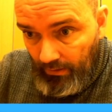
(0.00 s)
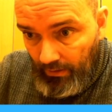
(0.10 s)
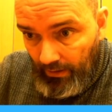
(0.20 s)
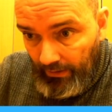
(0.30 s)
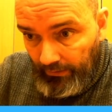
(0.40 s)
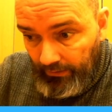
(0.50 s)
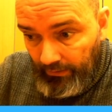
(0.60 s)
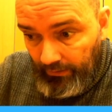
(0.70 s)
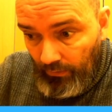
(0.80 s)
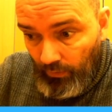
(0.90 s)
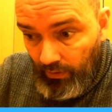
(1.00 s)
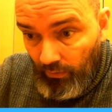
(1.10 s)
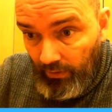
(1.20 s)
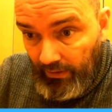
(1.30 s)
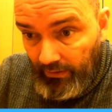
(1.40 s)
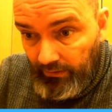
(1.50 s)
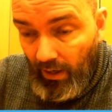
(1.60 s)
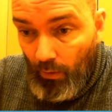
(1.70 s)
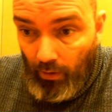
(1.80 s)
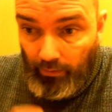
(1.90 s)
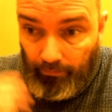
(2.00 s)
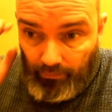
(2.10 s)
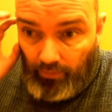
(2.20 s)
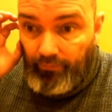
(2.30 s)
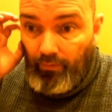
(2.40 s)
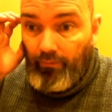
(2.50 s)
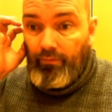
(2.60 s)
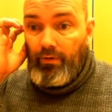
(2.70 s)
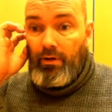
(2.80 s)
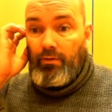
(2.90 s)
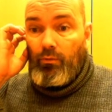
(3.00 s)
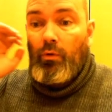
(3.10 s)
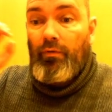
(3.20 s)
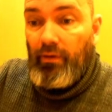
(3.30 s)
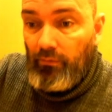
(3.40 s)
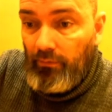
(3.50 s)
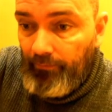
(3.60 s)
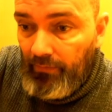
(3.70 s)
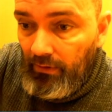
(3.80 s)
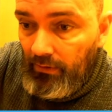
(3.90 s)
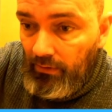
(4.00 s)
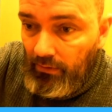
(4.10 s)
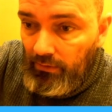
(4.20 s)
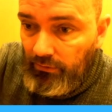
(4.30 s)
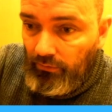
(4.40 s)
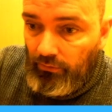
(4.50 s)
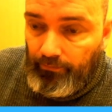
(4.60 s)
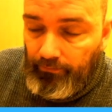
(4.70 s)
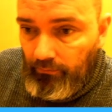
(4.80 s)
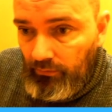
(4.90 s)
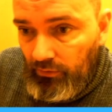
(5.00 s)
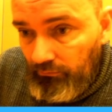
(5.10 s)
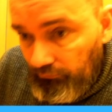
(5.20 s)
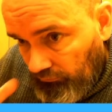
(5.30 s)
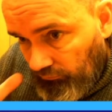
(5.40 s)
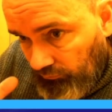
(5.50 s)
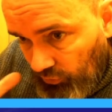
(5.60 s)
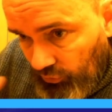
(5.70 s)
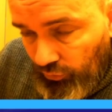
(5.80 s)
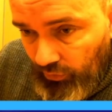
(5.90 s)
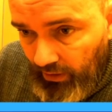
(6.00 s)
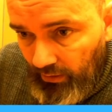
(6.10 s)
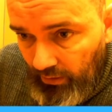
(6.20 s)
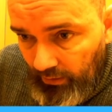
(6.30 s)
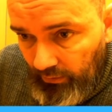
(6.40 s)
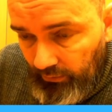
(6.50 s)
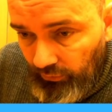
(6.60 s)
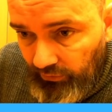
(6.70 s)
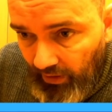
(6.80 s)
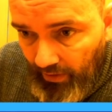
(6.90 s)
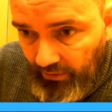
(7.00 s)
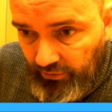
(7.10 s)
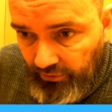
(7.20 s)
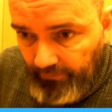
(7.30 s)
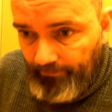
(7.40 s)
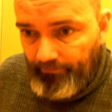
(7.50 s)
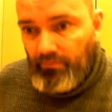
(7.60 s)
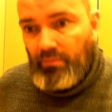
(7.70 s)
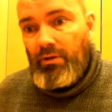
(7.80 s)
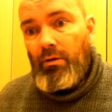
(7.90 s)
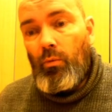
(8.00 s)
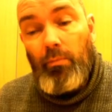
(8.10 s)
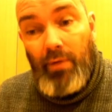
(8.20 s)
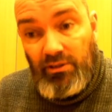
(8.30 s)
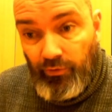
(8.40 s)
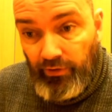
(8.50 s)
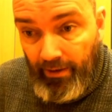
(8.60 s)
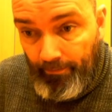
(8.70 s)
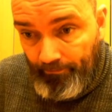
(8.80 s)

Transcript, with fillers: and we are looking at day one of, of uh, the quarterfinal. So, two uh, two day matches, one match per day,